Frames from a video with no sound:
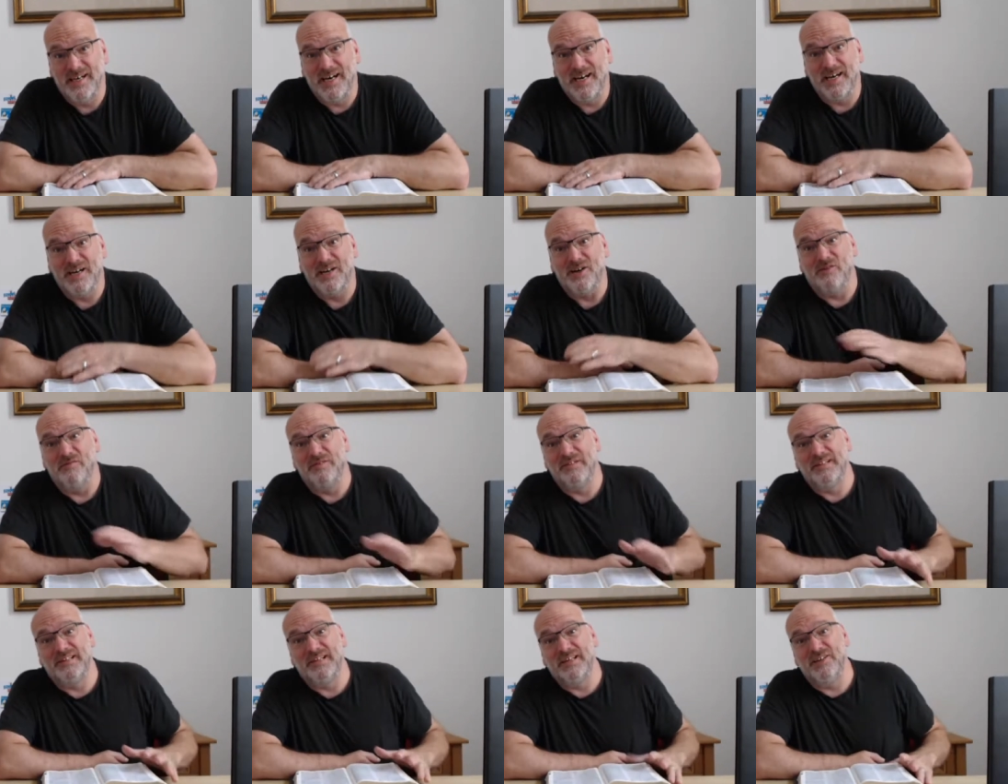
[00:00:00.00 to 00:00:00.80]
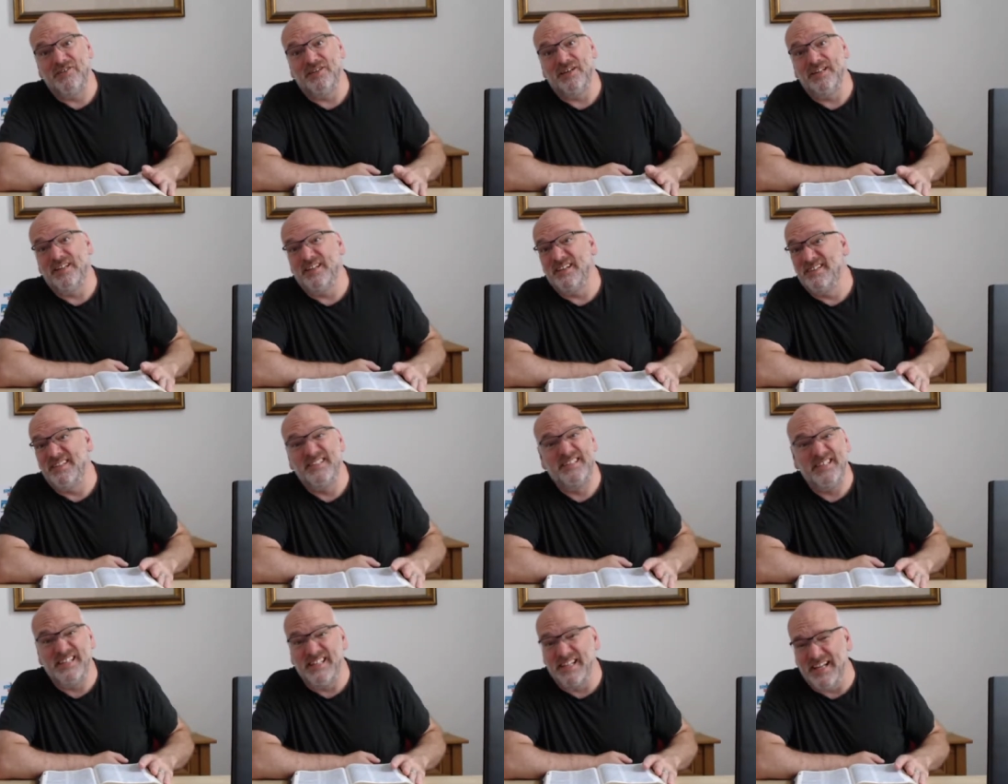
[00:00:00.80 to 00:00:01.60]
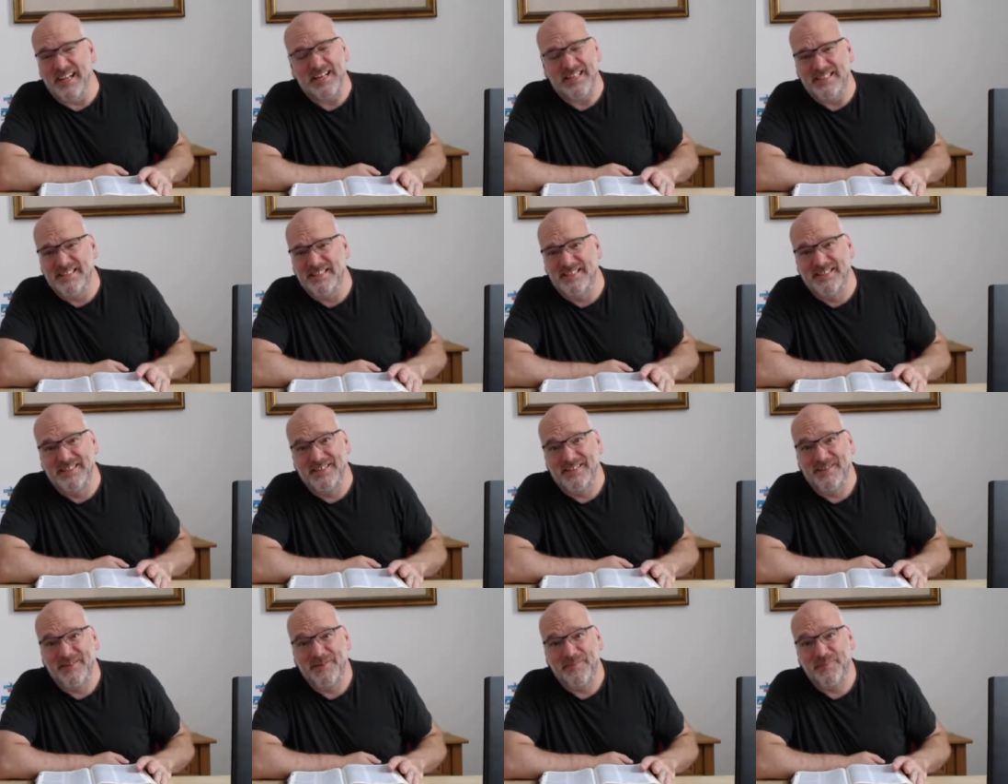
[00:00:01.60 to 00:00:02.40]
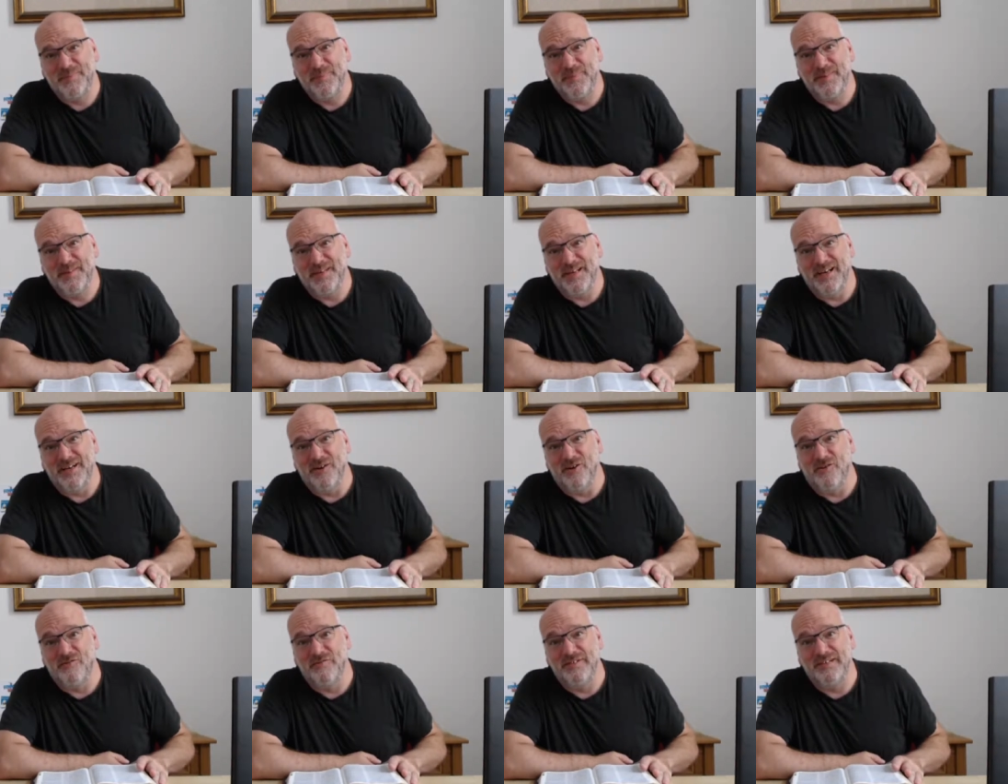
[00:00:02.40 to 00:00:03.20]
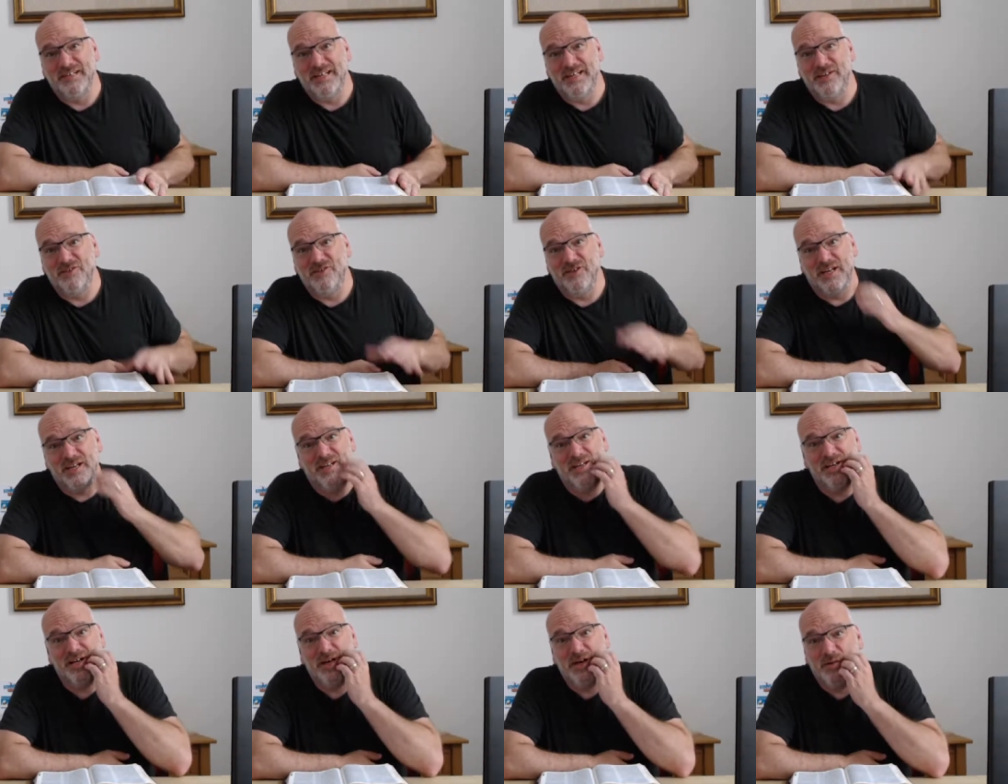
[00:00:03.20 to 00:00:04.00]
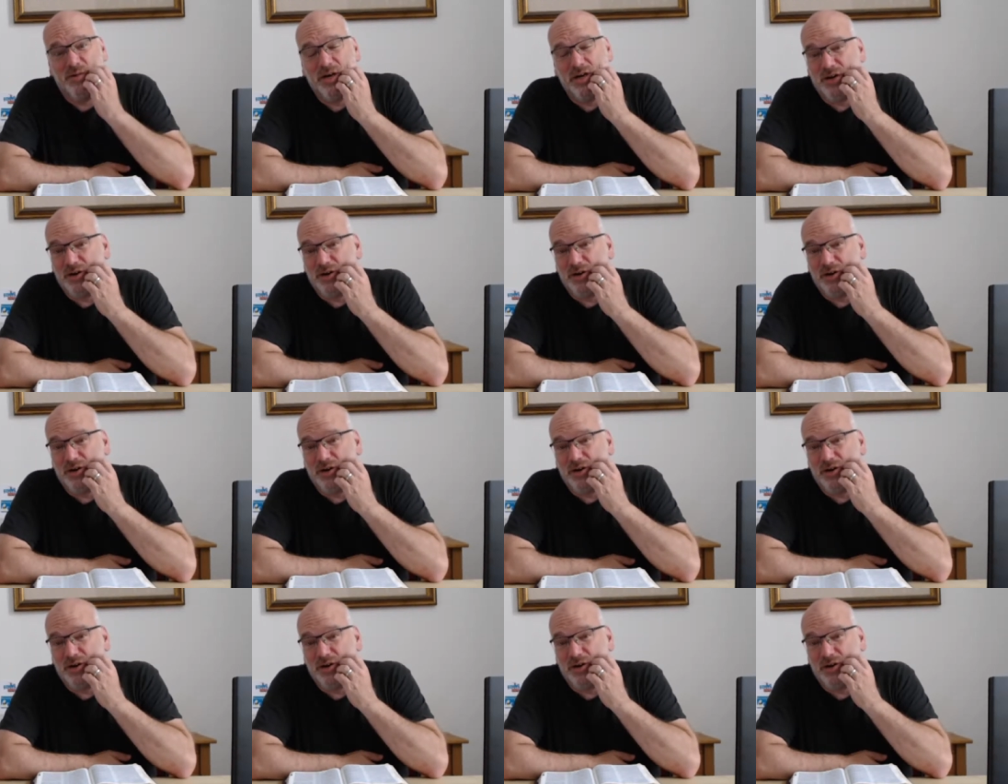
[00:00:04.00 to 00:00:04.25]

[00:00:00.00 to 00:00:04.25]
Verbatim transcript: a conversation that's a delight, a conversation where